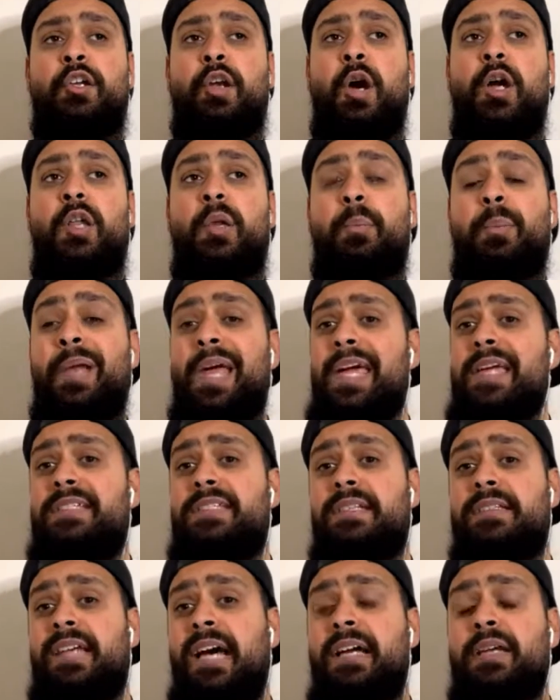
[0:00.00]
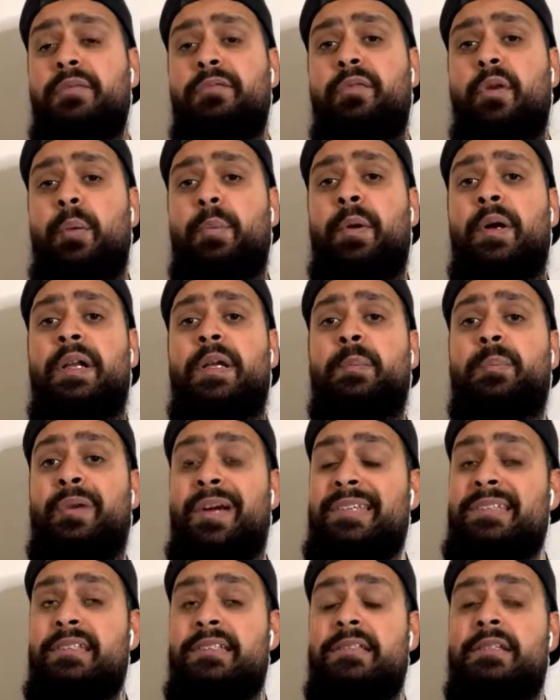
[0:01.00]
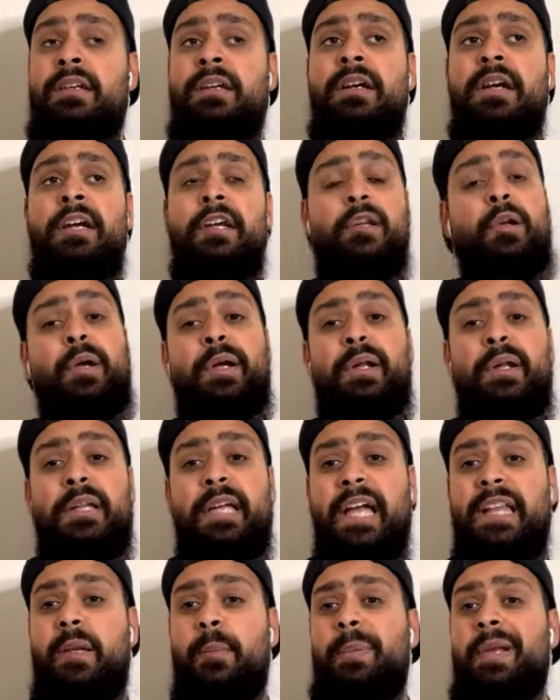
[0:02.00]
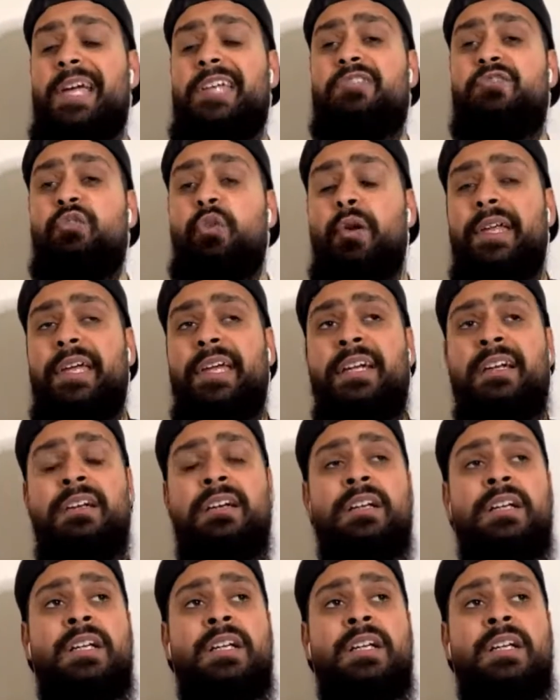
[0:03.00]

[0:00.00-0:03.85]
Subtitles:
He plays attacking football. He presses. He'll get the players running.